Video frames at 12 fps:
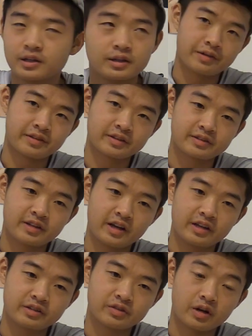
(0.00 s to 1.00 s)
I think
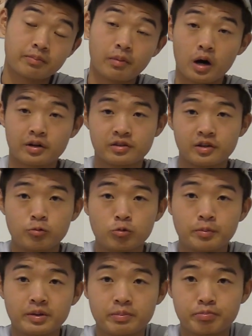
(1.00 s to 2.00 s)
today's unboxing
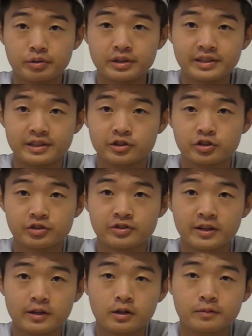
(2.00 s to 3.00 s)
will be pretty
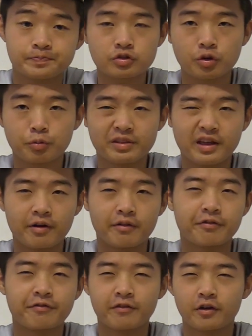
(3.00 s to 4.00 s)
interesting. So
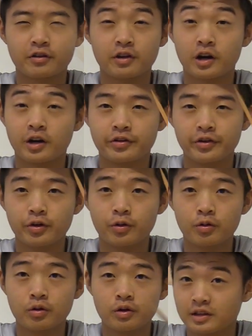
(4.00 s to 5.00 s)
without further
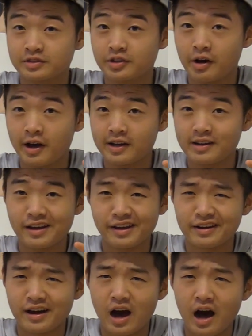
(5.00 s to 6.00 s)
ado, let's go ahead
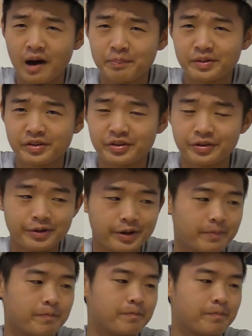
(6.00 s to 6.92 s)
and hop into it.